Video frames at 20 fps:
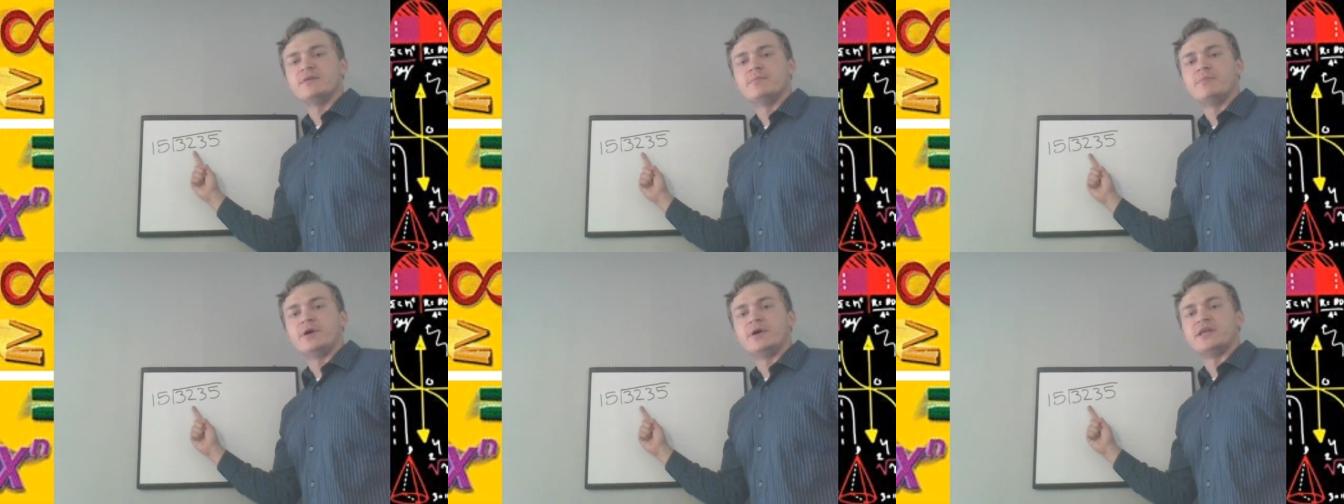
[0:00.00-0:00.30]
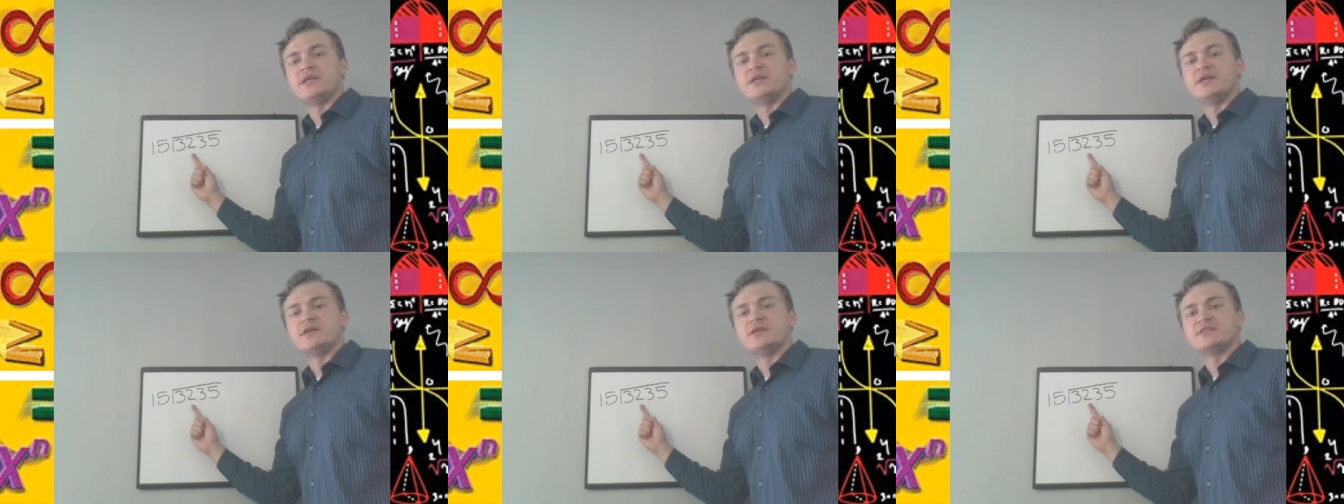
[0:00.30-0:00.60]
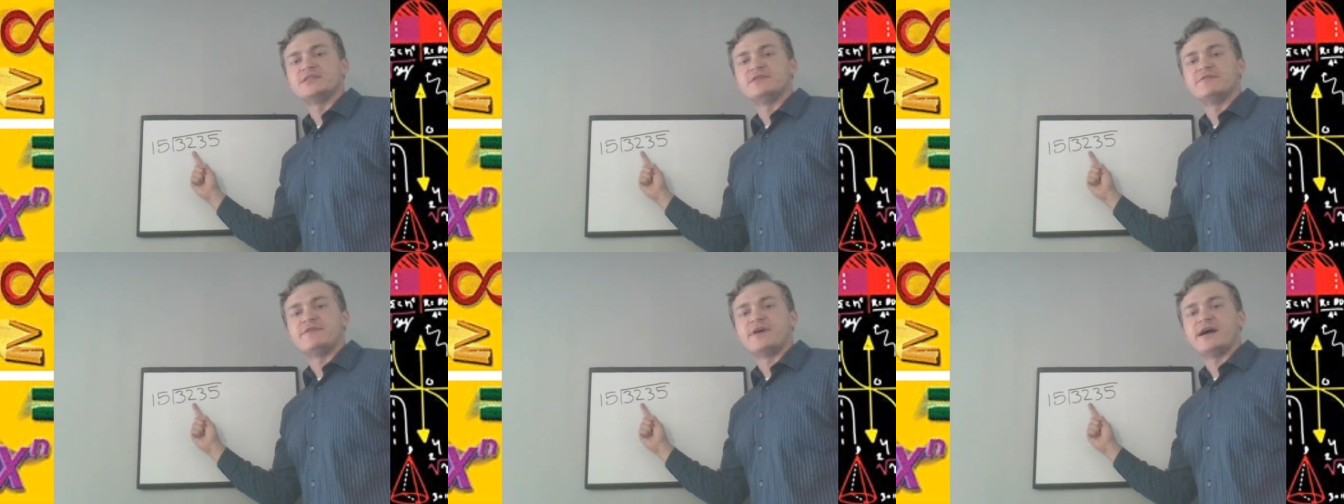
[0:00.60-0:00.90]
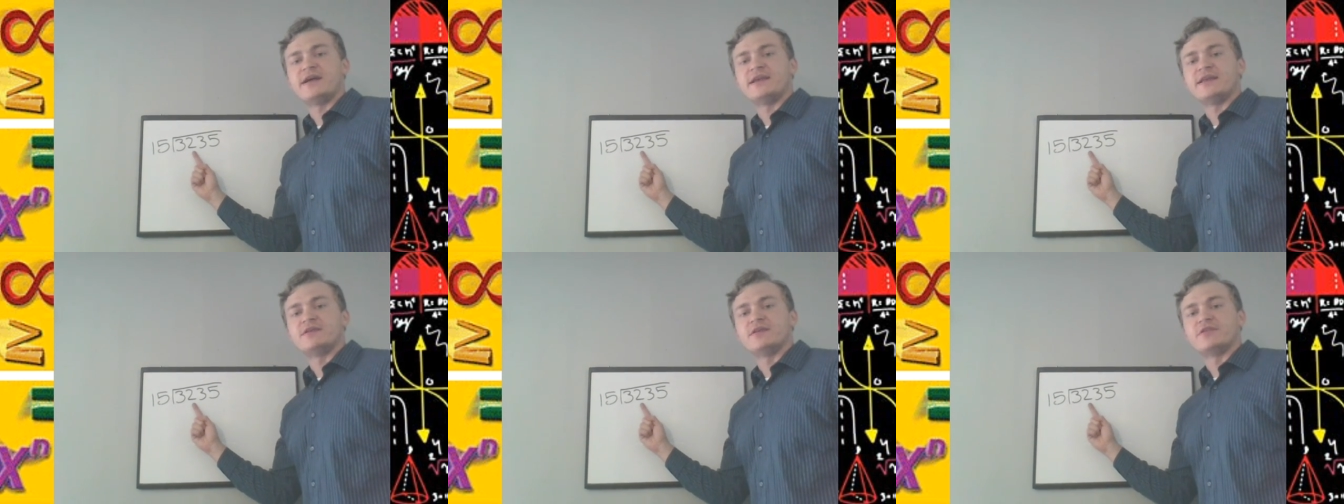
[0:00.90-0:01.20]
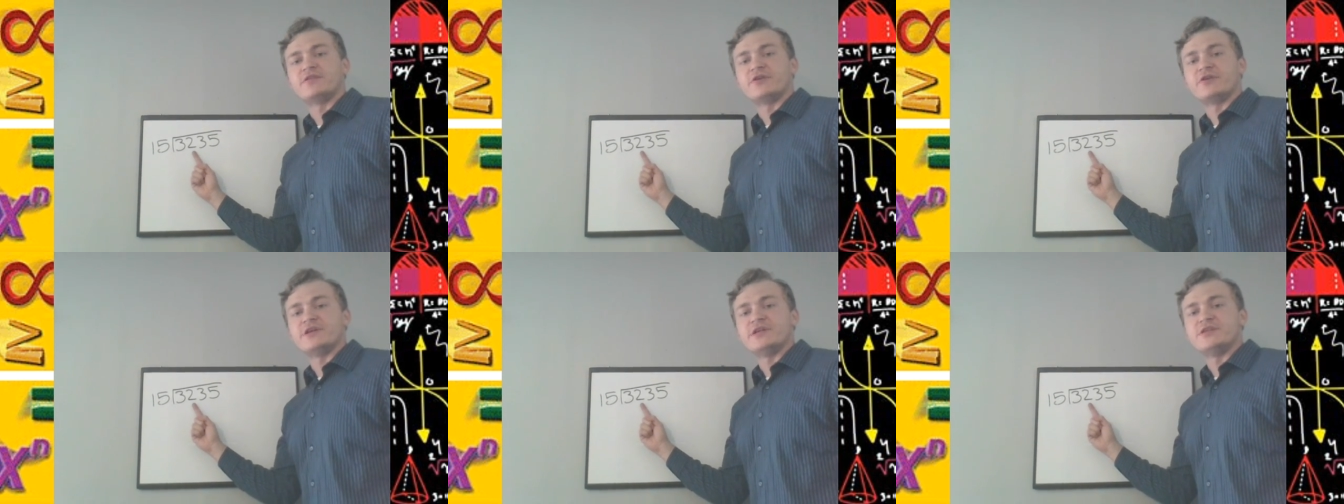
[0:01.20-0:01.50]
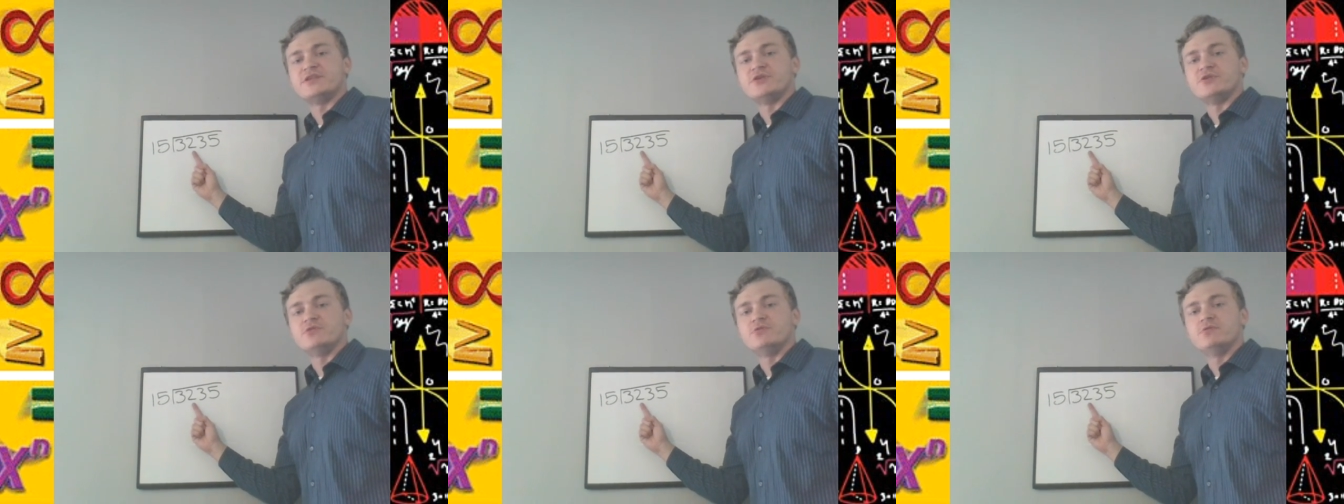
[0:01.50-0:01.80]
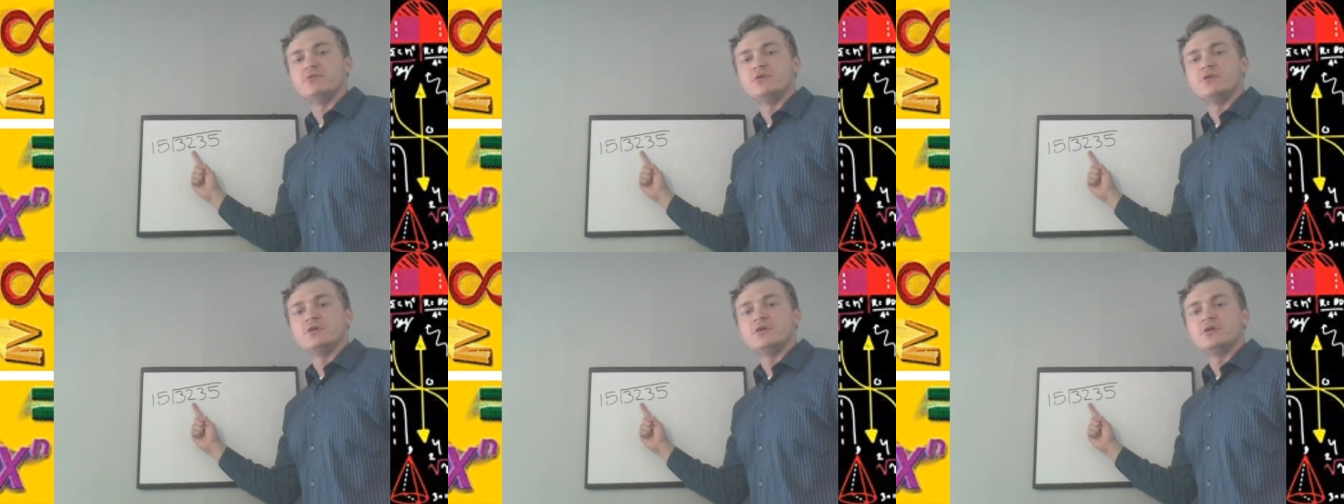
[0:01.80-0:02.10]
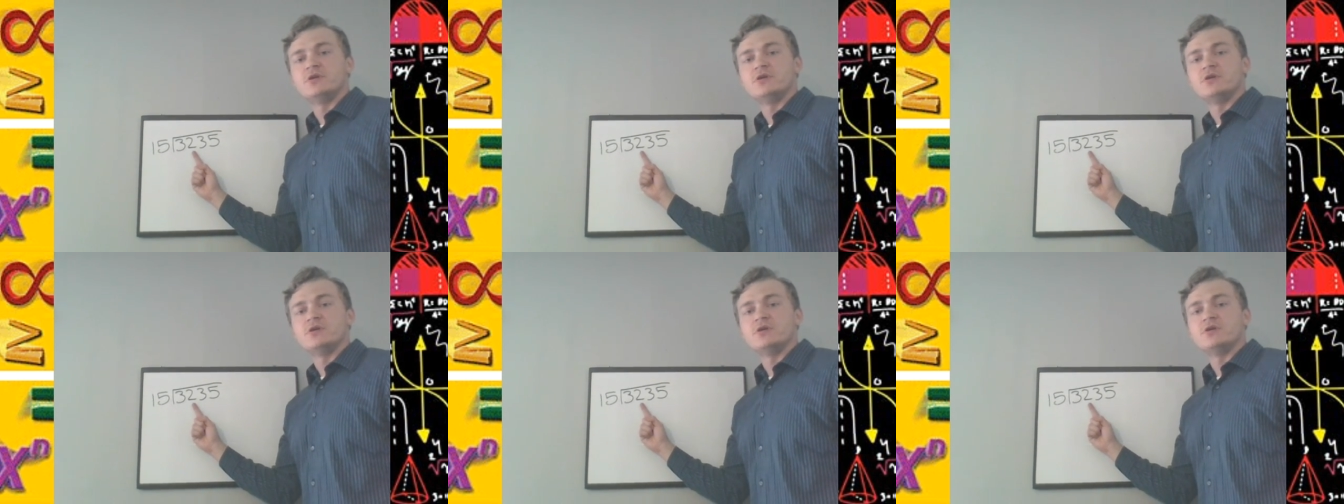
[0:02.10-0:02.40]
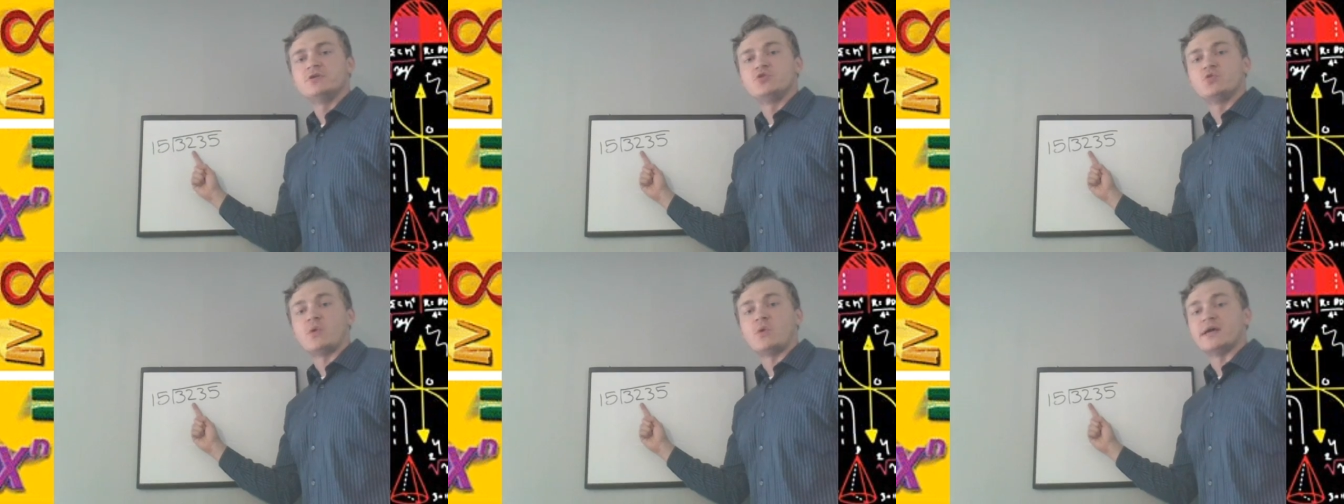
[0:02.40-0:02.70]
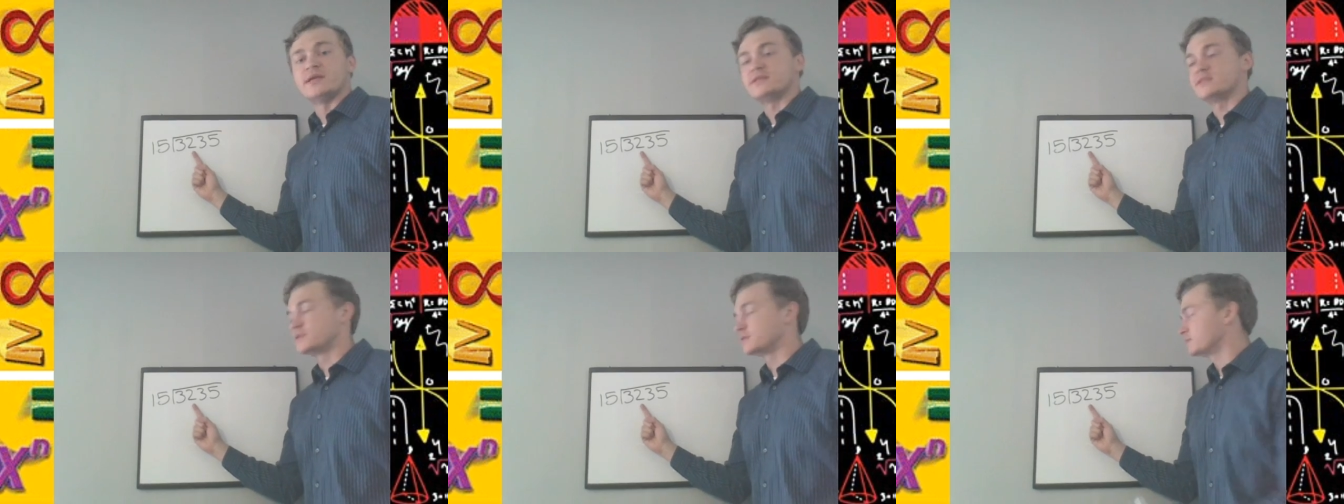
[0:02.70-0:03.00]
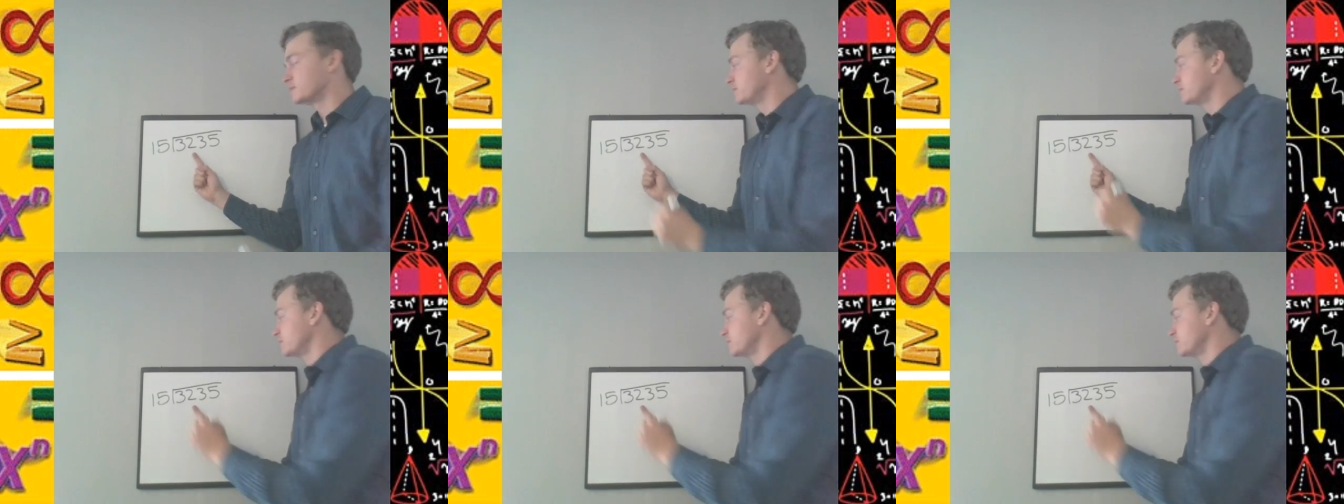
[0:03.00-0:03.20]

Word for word: but it does divide into 32 twice.